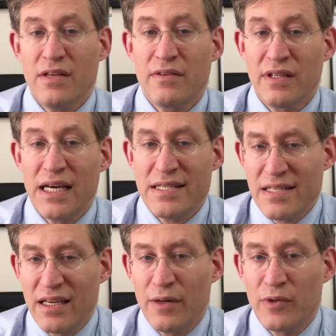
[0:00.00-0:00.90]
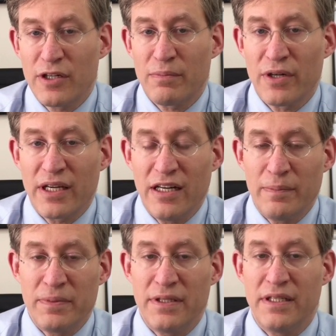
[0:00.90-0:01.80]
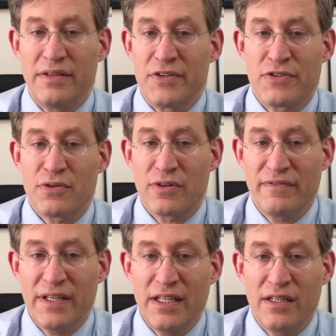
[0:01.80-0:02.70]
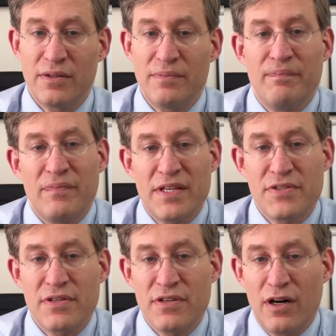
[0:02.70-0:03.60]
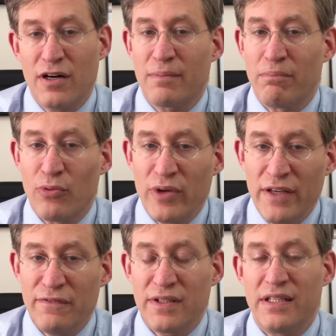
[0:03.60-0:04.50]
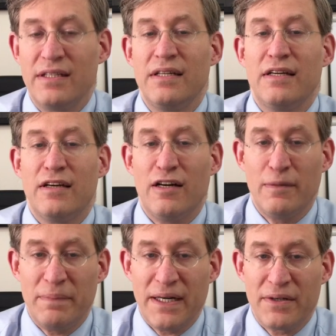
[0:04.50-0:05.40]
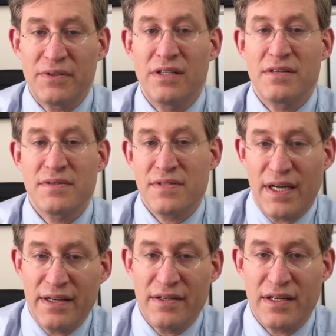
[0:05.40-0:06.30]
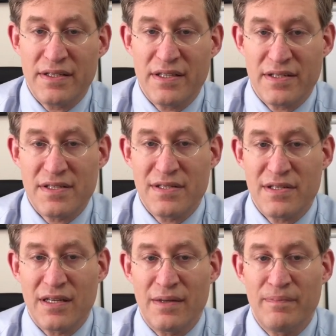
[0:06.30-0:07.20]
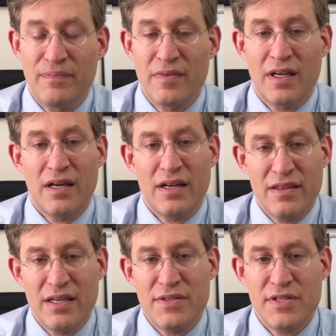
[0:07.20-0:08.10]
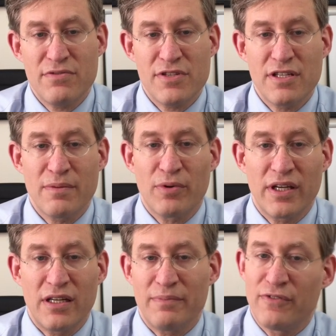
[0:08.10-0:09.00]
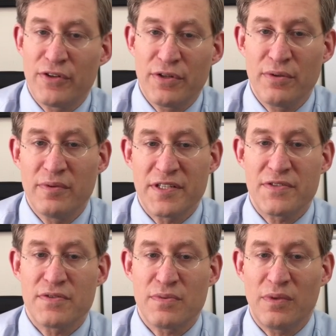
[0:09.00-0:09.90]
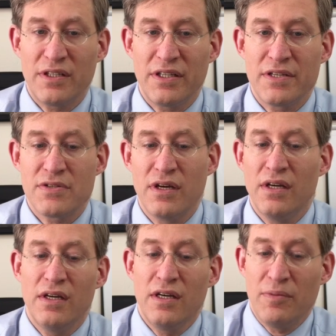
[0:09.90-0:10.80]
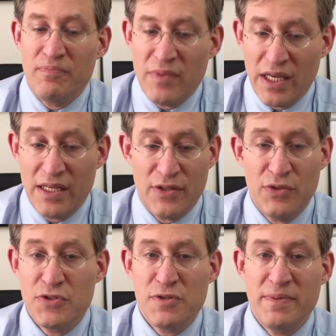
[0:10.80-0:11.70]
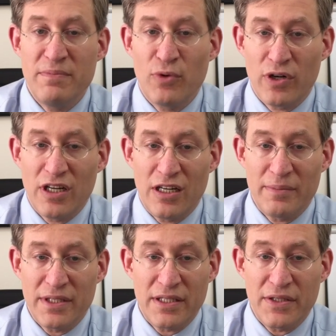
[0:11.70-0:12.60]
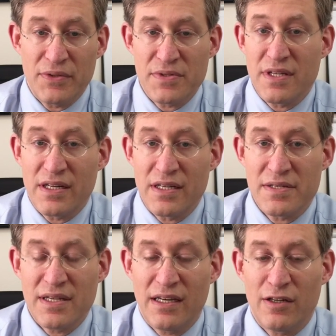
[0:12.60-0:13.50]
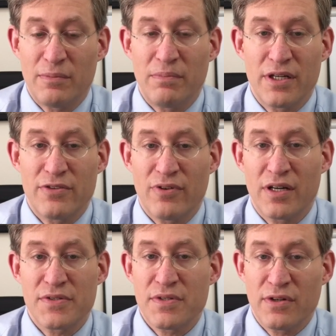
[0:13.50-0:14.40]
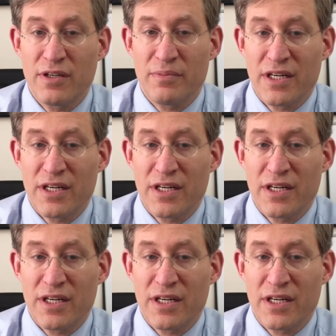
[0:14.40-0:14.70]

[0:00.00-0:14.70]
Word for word: The last thing I want to bring up in this short video is to talk briefly about cyanide toxicity. And I think it's interesting to bring it up for 2 reasons. One is, it used to be more commonly used than it is now, but a drug, sodium